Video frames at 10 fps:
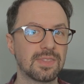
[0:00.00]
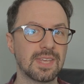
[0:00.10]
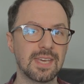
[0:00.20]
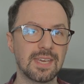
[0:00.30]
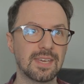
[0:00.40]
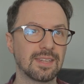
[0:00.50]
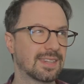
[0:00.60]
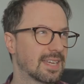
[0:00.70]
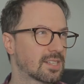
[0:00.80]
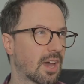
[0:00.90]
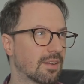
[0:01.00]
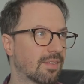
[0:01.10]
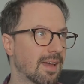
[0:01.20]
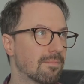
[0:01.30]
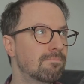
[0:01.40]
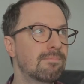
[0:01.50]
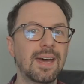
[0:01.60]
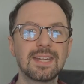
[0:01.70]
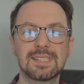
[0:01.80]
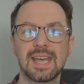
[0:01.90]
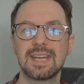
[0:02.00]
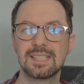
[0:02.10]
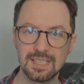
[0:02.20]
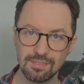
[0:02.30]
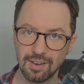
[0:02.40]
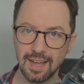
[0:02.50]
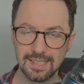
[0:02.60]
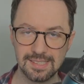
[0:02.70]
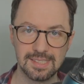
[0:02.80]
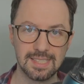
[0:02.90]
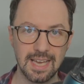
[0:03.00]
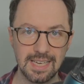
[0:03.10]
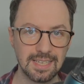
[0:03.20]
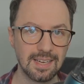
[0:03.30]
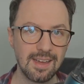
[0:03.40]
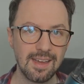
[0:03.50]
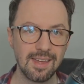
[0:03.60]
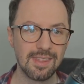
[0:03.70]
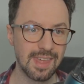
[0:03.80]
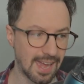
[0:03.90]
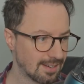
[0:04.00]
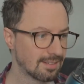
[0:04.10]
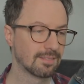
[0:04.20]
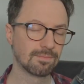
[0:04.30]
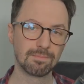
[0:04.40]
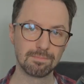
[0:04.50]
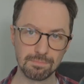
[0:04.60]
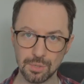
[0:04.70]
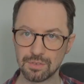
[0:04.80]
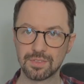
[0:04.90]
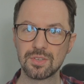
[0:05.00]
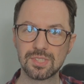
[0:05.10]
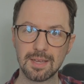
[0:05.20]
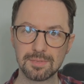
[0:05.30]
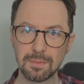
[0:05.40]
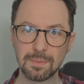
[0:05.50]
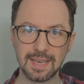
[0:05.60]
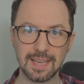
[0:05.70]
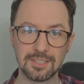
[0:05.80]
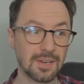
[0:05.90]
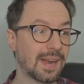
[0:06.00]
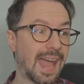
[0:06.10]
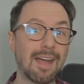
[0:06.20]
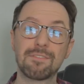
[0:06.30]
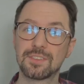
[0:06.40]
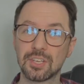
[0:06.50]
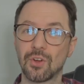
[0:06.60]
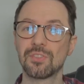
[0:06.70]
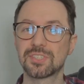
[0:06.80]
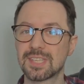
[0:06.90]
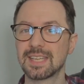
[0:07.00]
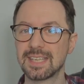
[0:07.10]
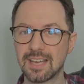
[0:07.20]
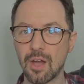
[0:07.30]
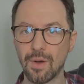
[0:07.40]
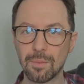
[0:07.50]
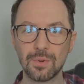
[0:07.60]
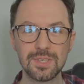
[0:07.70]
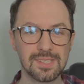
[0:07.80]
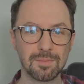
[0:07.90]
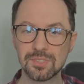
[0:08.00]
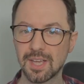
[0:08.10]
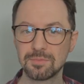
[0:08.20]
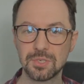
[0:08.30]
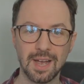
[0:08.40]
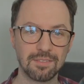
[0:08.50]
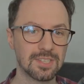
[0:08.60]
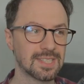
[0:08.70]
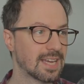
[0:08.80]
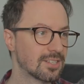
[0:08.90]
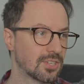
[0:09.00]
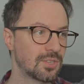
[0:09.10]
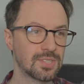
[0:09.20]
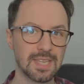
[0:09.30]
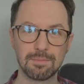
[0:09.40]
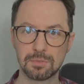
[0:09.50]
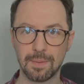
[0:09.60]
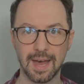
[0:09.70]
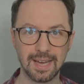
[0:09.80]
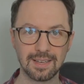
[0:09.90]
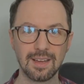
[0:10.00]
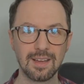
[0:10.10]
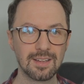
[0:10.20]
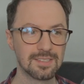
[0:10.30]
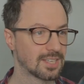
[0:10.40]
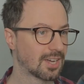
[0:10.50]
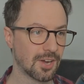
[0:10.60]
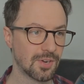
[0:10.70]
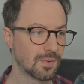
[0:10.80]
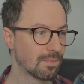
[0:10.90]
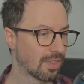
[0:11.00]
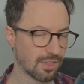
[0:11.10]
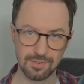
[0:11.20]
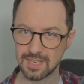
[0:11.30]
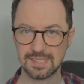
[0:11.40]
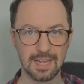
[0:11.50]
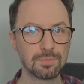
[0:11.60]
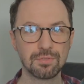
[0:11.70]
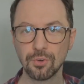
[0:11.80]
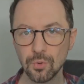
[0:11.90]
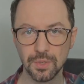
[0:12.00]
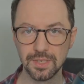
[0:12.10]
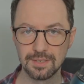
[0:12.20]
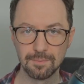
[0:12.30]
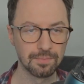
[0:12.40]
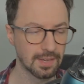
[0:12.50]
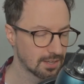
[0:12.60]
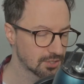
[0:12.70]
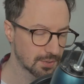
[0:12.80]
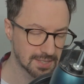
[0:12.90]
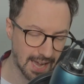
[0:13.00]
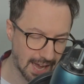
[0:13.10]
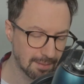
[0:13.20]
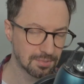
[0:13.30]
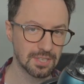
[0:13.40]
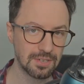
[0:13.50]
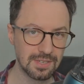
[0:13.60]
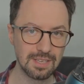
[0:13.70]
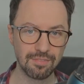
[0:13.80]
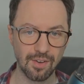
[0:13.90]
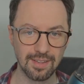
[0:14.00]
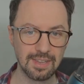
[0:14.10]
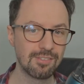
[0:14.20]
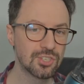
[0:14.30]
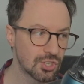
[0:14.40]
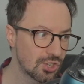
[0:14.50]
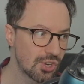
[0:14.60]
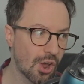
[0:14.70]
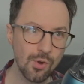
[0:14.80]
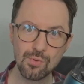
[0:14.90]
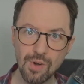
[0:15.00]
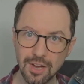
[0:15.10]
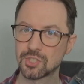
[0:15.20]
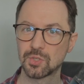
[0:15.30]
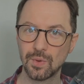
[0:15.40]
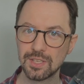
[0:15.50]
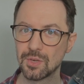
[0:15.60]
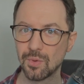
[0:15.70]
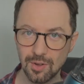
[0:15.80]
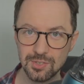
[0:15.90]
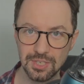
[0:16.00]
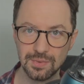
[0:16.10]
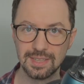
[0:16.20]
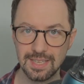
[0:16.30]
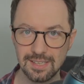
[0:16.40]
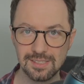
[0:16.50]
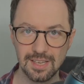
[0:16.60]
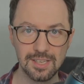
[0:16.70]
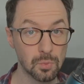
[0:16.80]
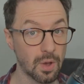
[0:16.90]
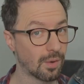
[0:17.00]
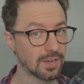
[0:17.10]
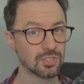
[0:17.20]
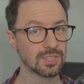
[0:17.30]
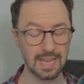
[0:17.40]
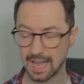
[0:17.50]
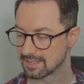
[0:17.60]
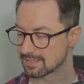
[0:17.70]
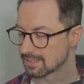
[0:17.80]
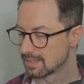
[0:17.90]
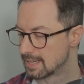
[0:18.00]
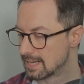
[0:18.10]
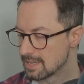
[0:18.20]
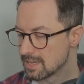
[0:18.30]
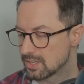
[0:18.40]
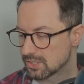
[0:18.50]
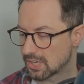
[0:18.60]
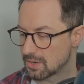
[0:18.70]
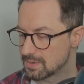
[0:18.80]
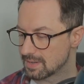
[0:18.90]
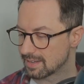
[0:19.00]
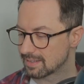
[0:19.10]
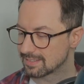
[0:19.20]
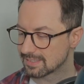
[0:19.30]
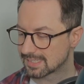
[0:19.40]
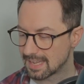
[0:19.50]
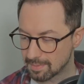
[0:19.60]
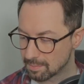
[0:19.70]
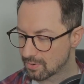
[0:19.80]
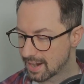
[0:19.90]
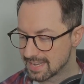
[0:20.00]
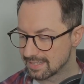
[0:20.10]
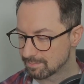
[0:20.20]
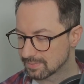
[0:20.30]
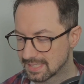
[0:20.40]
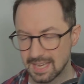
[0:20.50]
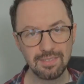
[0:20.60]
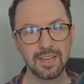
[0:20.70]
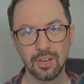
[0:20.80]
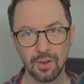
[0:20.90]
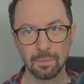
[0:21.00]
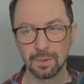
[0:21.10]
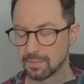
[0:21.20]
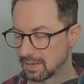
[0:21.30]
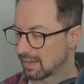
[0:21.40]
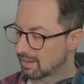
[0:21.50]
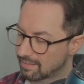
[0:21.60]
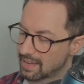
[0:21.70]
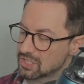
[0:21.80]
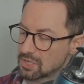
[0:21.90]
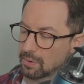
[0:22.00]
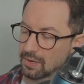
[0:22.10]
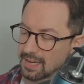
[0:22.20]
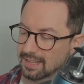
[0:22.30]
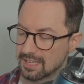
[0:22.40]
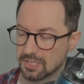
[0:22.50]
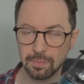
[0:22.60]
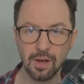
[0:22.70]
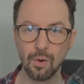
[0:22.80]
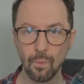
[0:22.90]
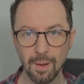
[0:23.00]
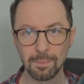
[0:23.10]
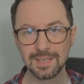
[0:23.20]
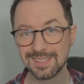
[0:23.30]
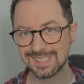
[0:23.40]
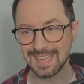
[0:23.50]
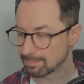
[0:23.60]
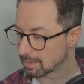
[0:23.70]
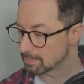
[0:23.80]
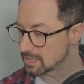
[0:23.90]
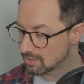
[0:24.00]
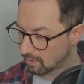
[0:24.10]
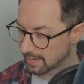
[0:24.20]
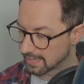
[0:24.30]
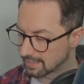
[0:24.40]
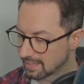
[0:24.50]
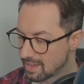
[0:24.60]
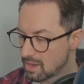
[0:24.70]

The, this kind of like meditative like state, then move those steps up again. You don't have to constantly go upwards. Sometimes you have to take two steps back to go three steps forward. So it's absolutely fine. There is no rush when you are doing this as well, I should add. So step number eight, giving a compliment. And I've actually put here that it's a part one because step number nine